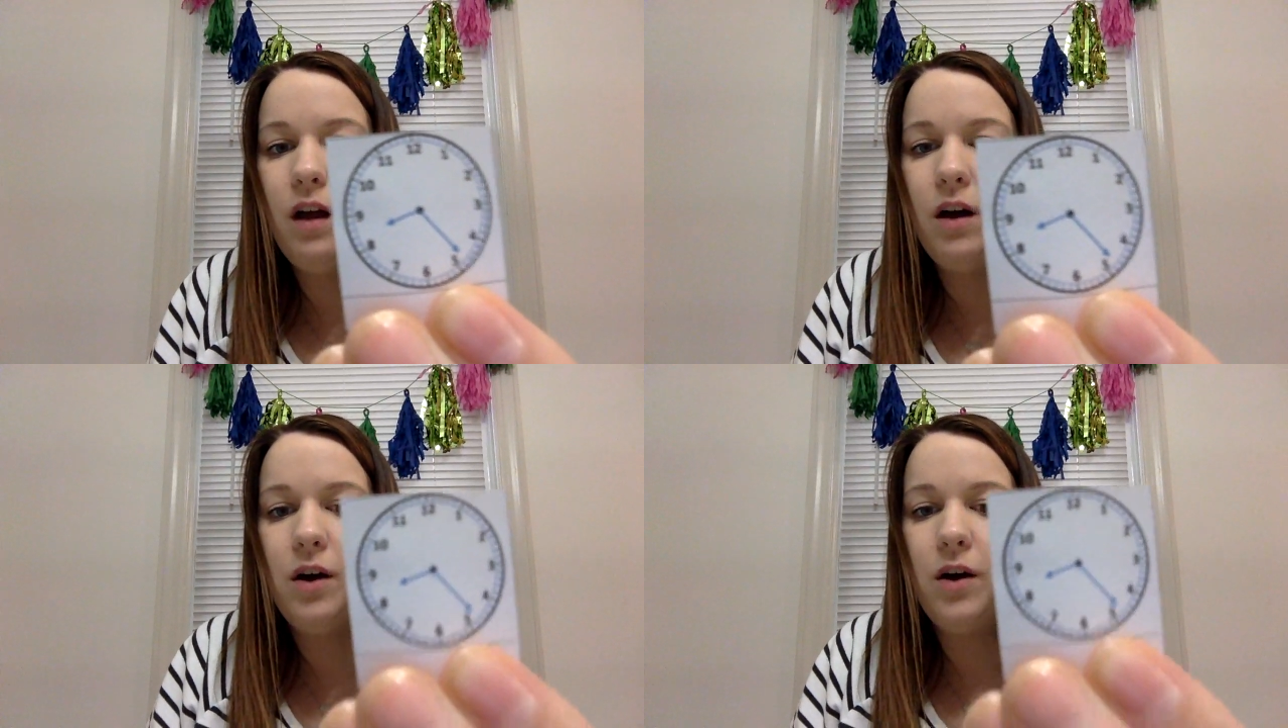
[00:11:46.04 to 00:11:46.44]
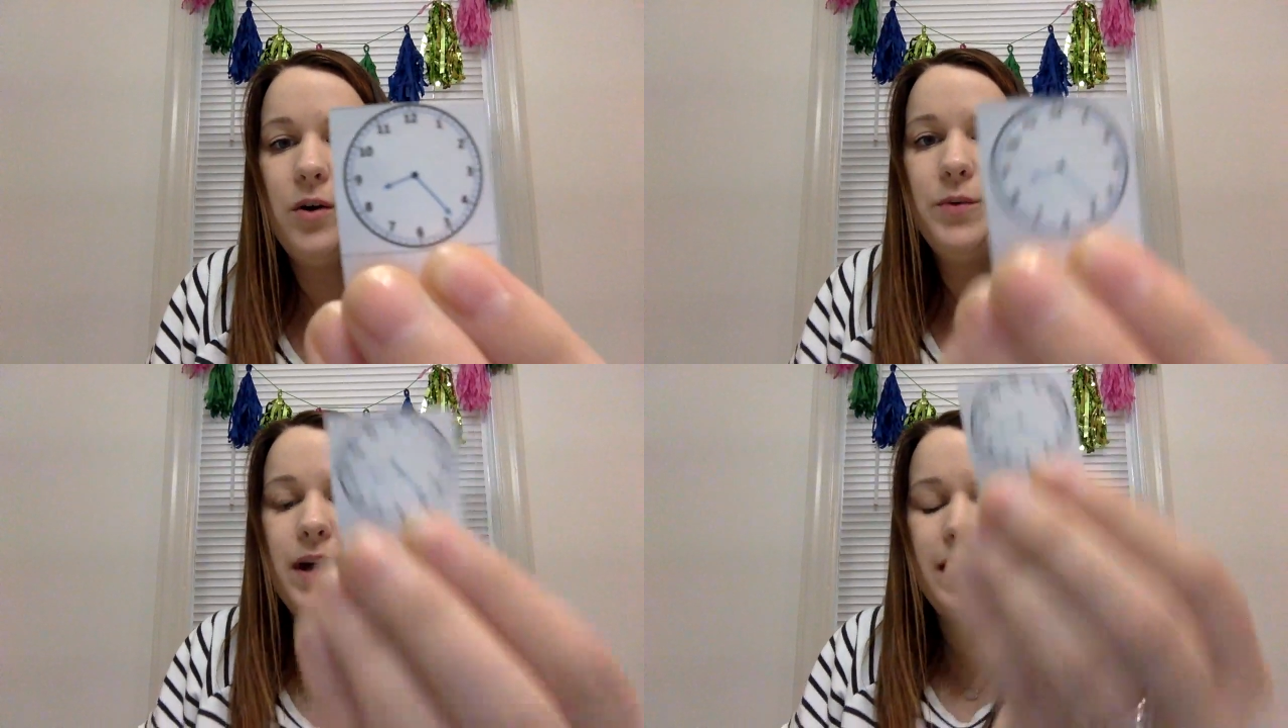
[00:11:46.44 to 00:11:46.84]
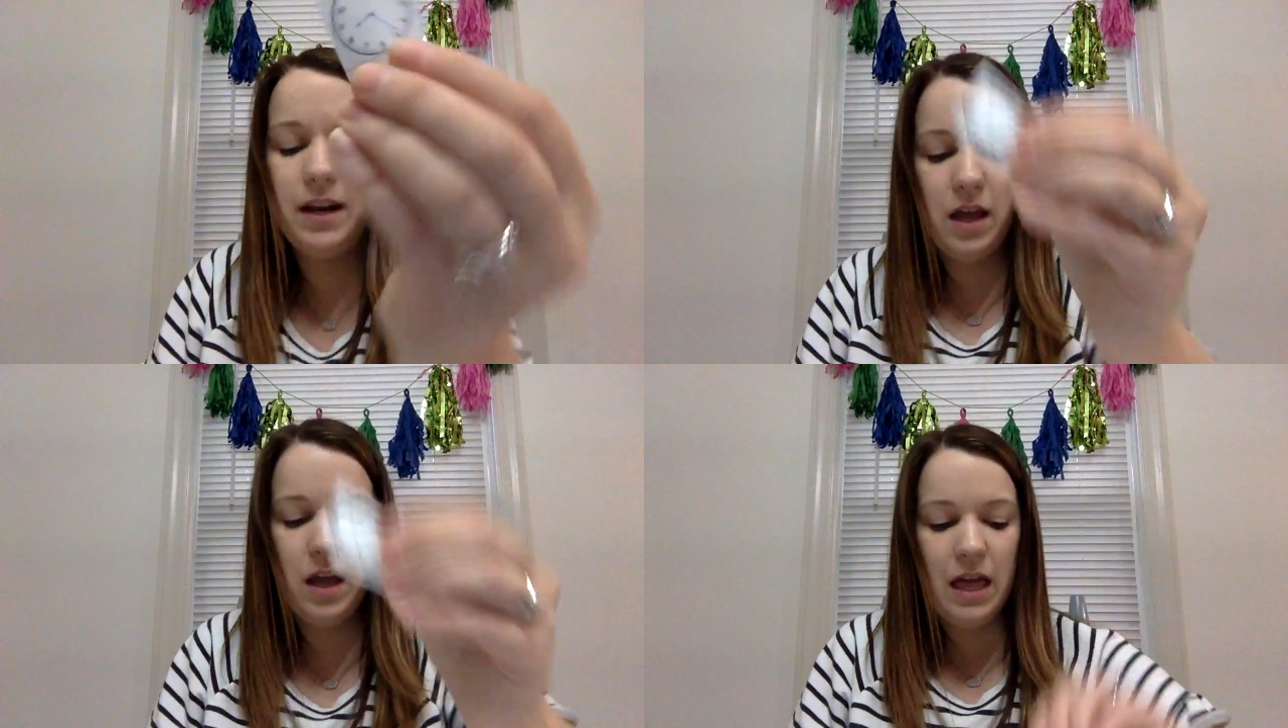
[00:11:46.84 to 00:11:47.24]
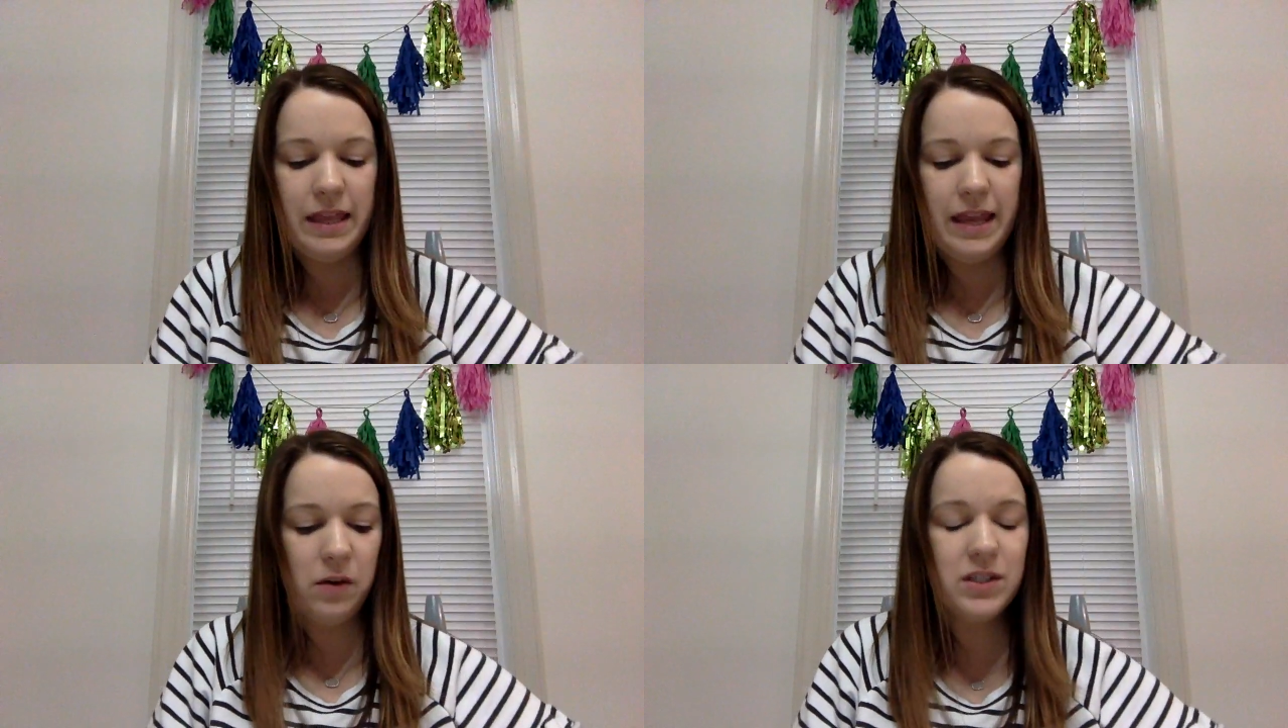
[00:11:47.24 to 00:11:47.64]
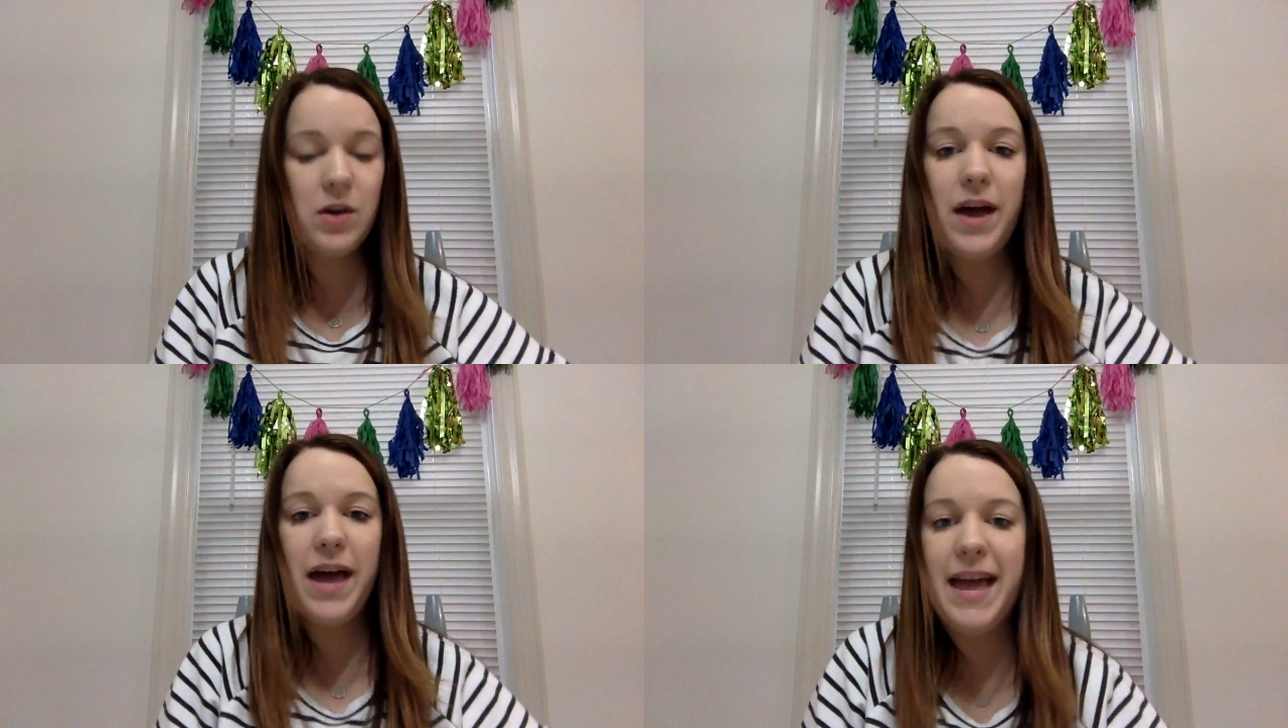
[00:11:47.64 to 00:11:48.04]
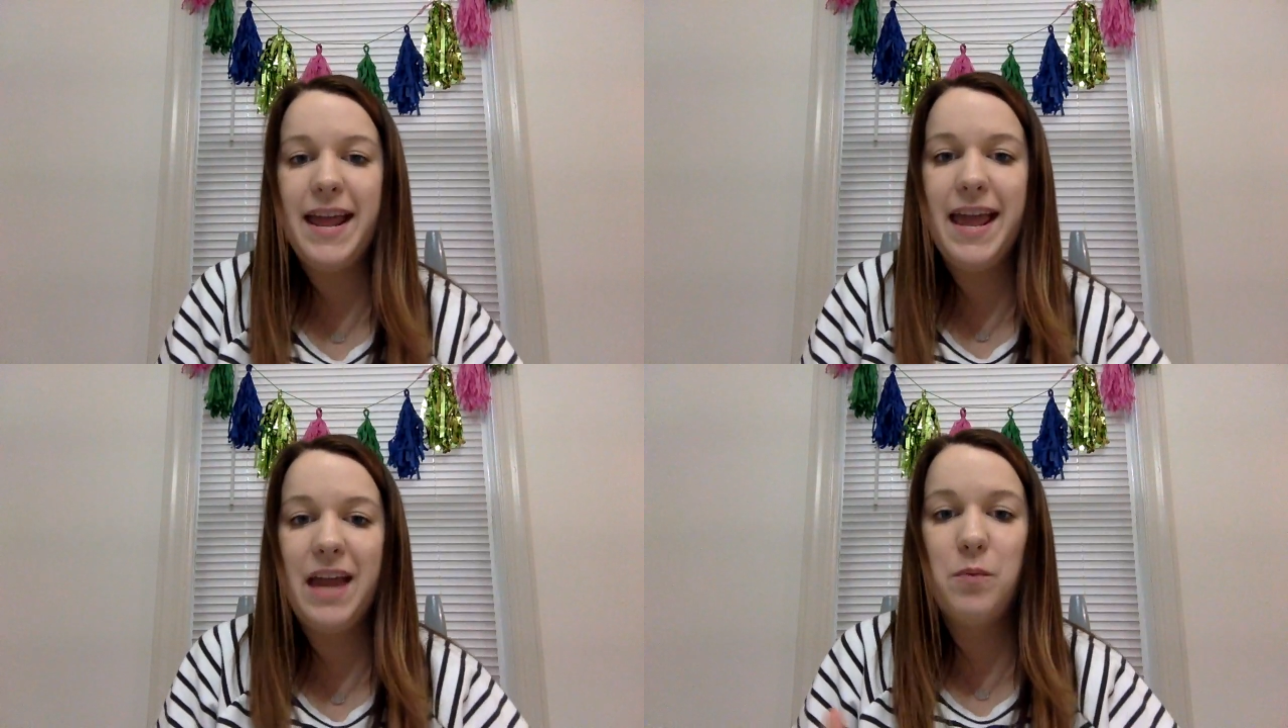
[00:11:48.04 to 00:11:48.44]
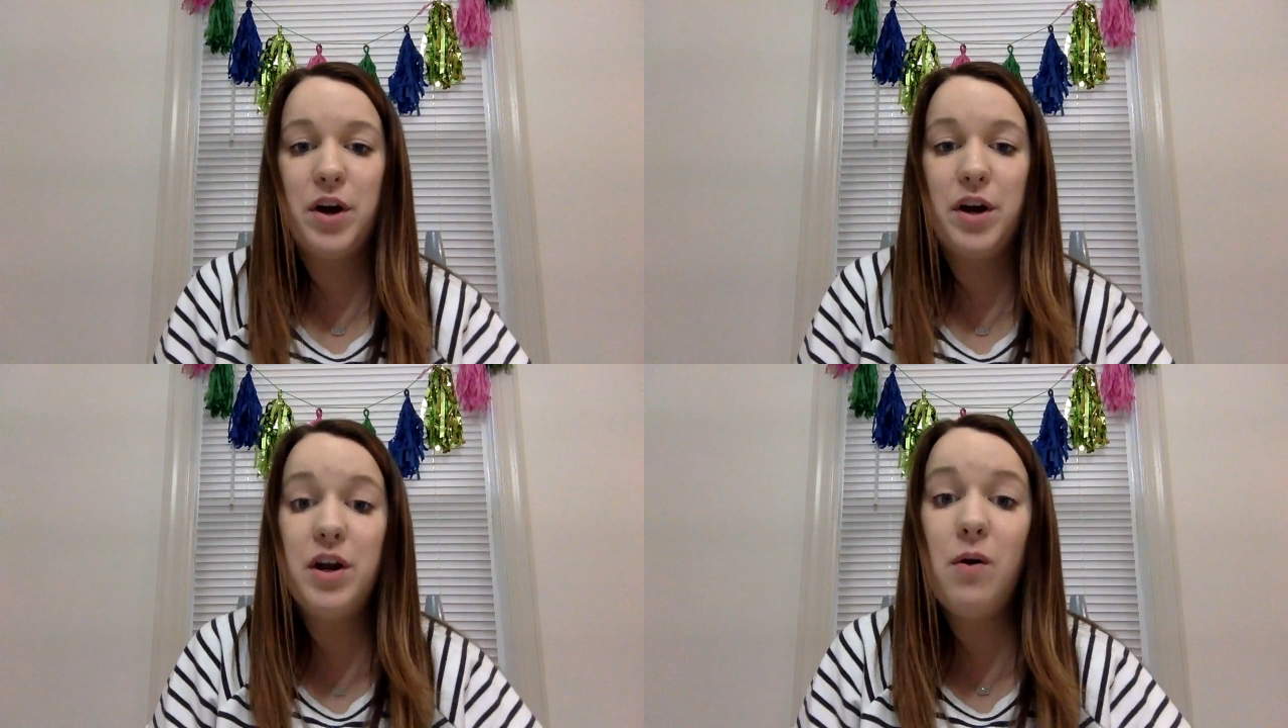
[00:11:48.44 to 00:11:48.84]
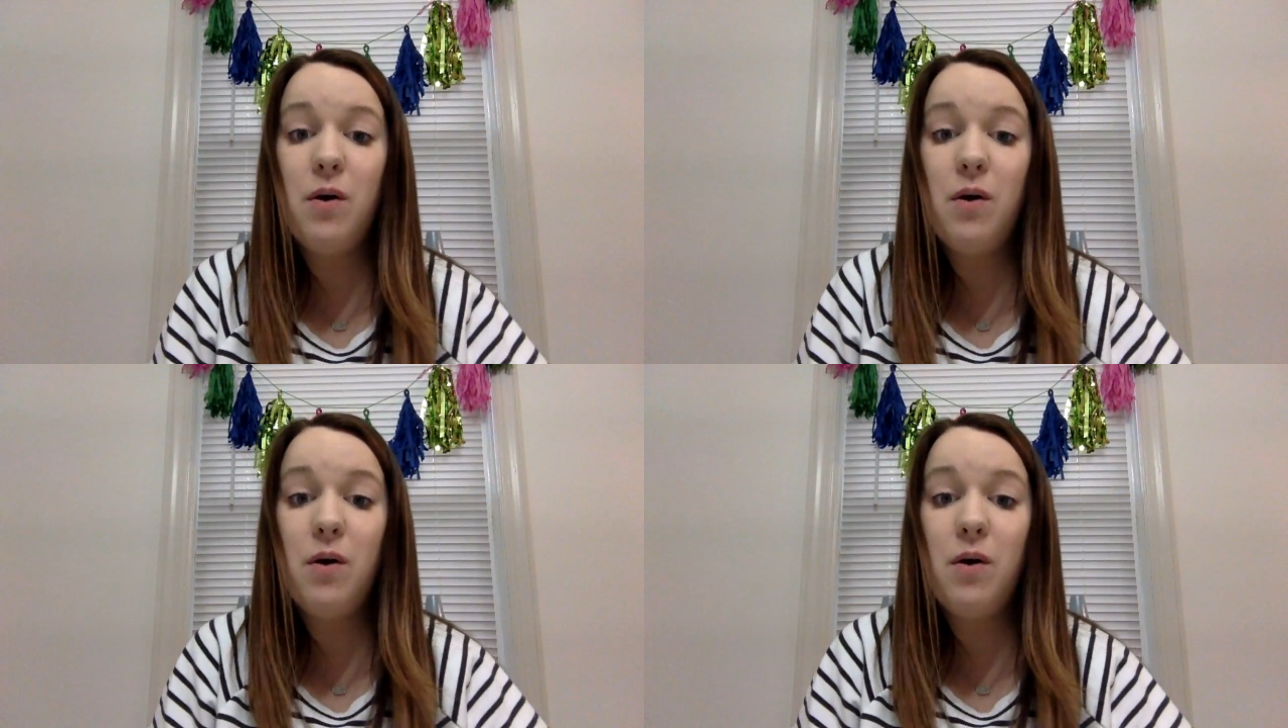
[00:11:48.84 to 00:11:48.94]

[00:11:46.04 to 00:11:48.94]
All right, now let's go ahead and we're going to go